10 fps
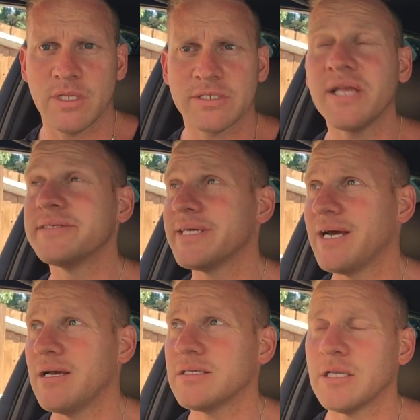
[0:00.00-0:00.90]
sun's
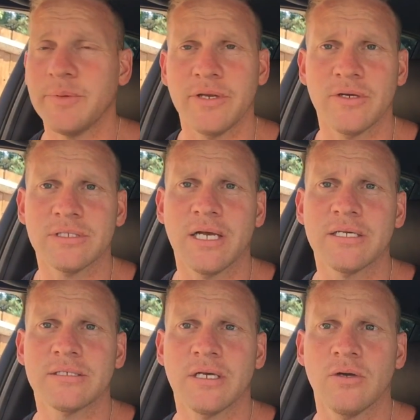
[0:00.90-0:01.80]
out, it's gonna be a nice day,
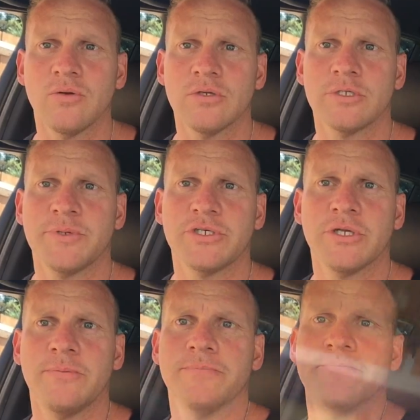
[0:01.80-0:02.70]
so speak to you soon.